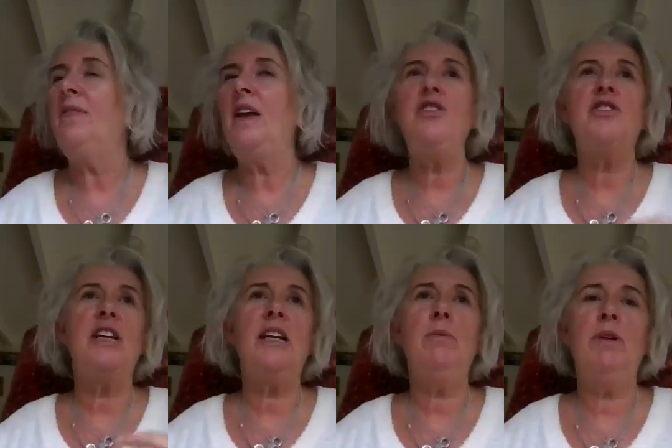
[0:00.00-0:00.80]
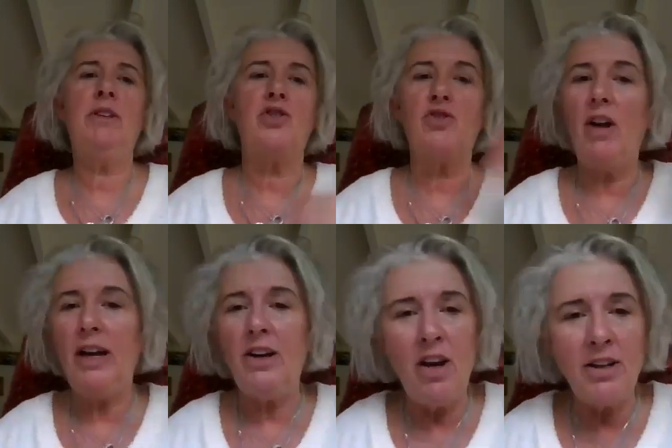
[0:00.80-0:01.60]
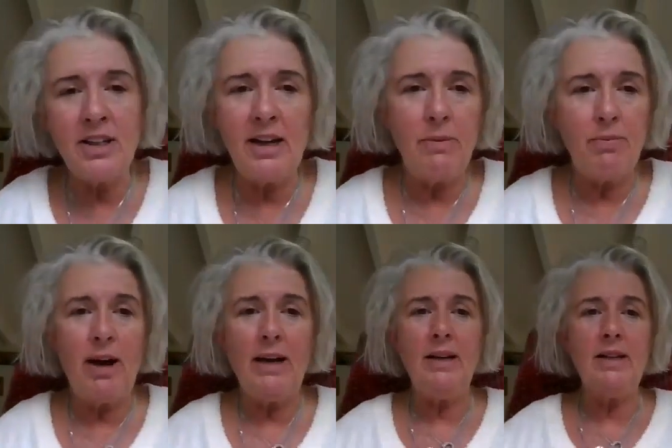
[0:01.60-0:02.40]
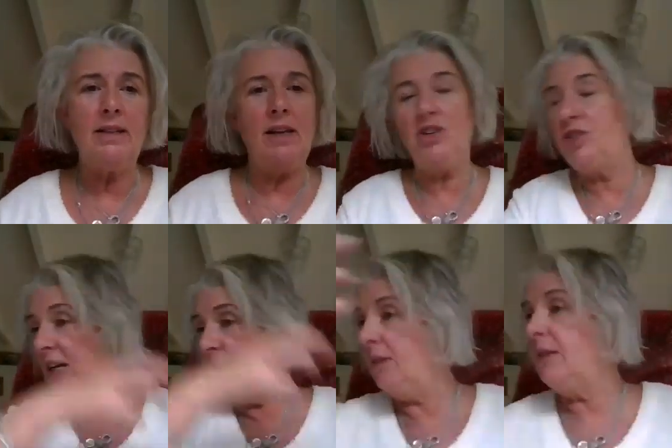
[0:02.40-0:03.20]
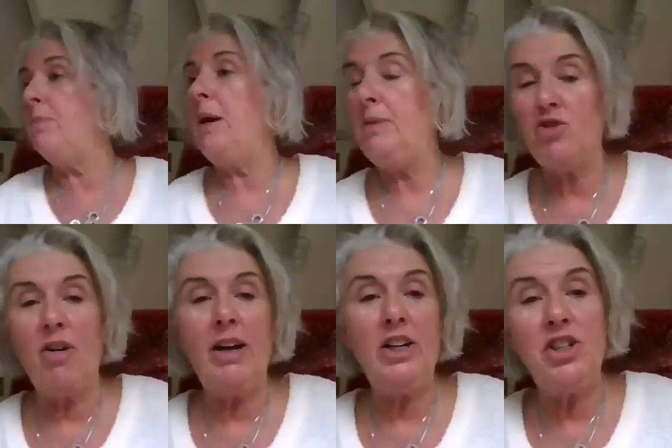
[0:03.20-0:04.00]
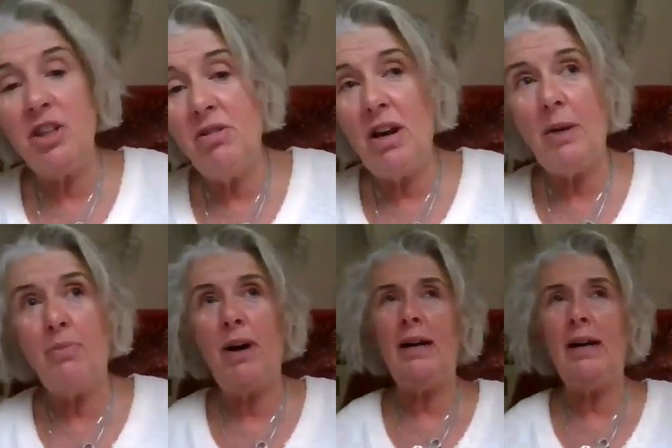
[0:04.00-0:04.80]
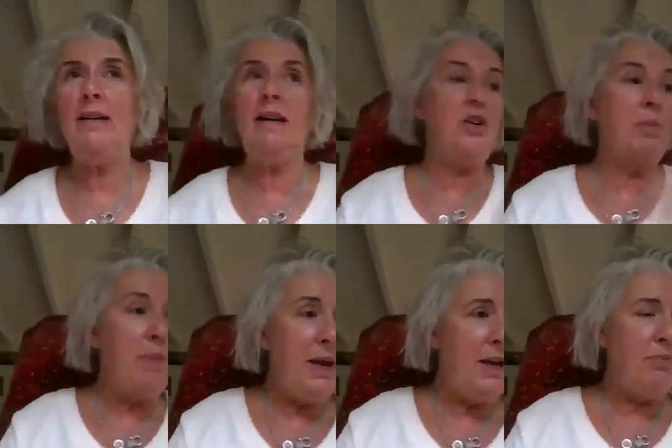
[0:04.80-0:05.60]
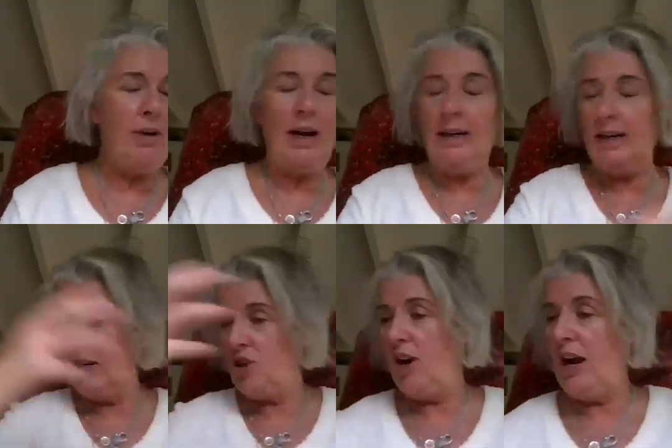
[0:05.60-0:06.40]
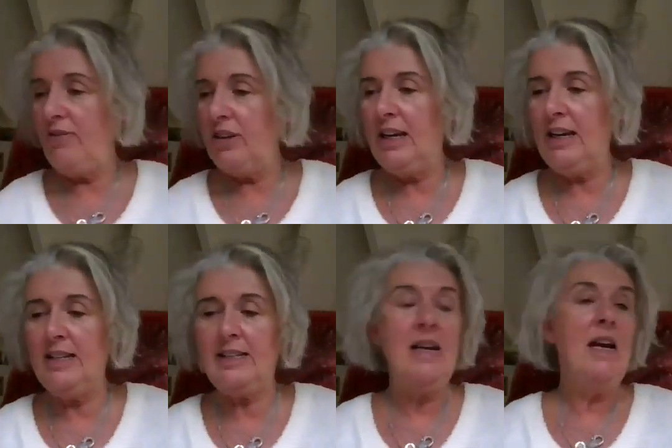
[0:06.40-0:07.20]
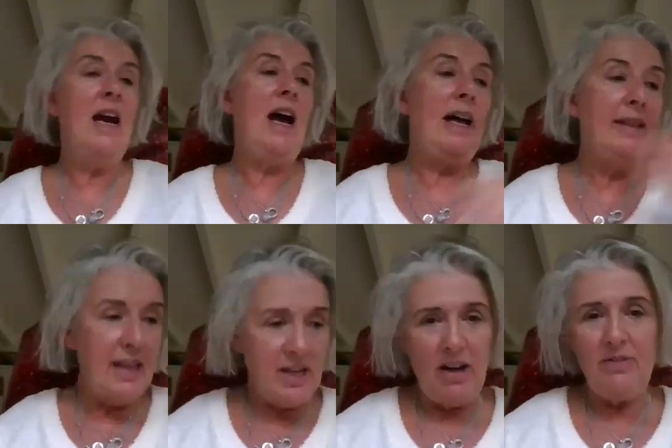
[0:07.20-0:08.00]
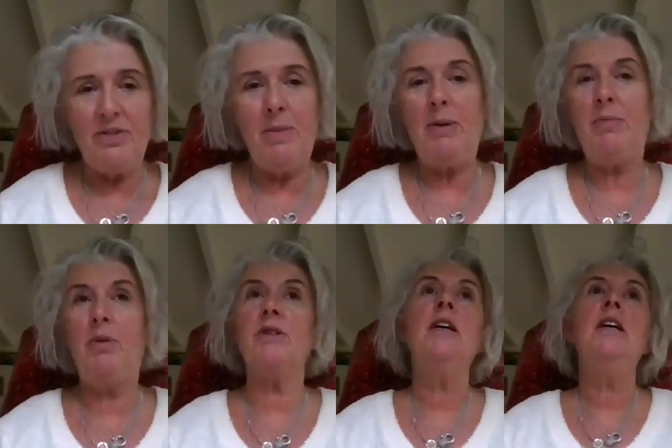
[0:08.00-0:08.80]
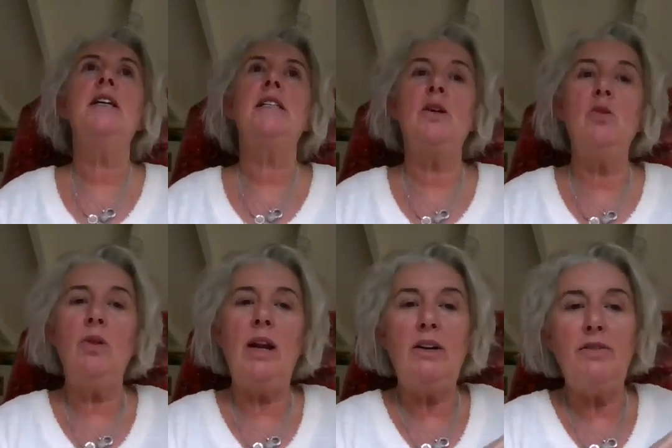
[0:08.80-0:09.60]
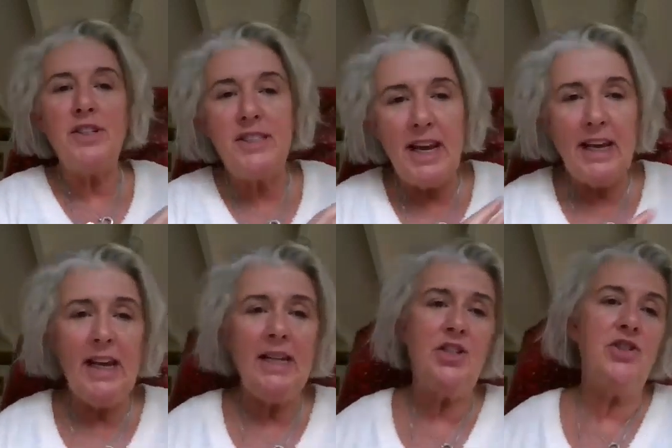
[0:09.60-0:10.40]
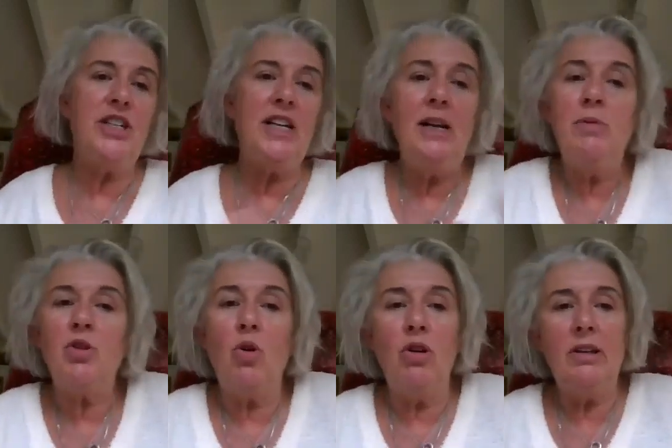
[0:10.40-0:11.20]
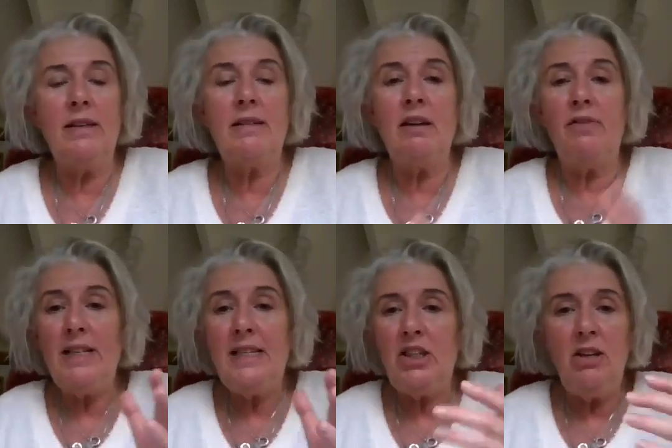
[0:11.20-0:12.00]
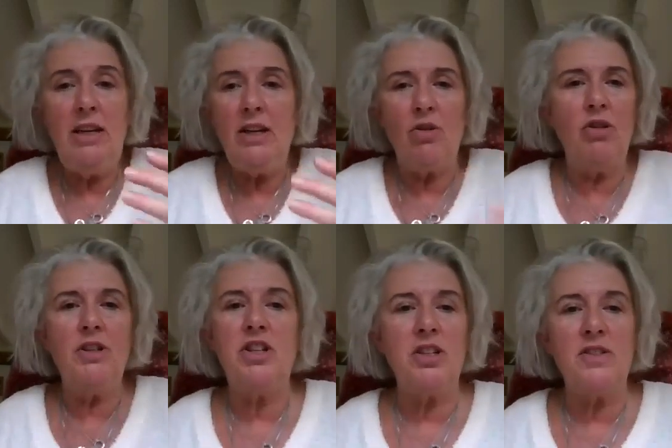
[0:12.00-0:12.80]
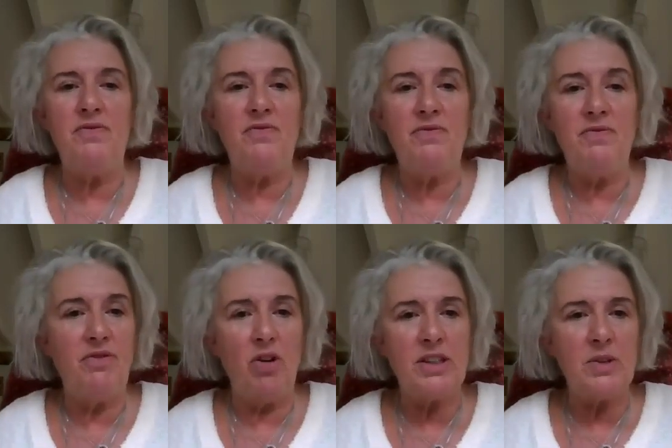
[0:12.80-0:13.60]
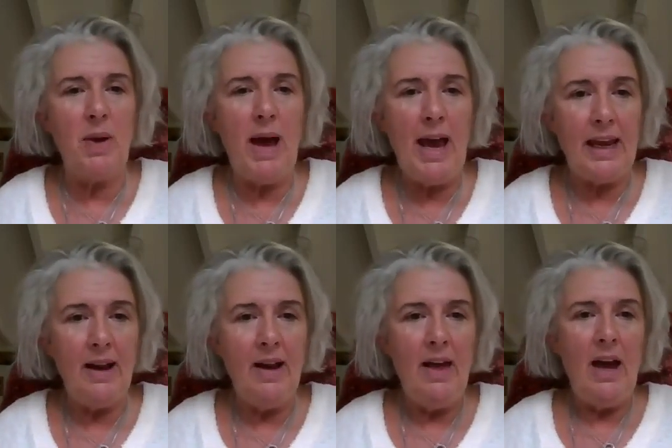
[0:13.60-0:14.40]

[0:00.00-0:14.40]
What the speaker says: Then you're dealing with the trying not to get pregnant. Then you're dealing with the maybe trying to get pregnant. Then you're being pregnant and you're having kids. And then you have the menopause. So, like, for decades, you're dealing with all this stuff, and suddenly it all just falls away.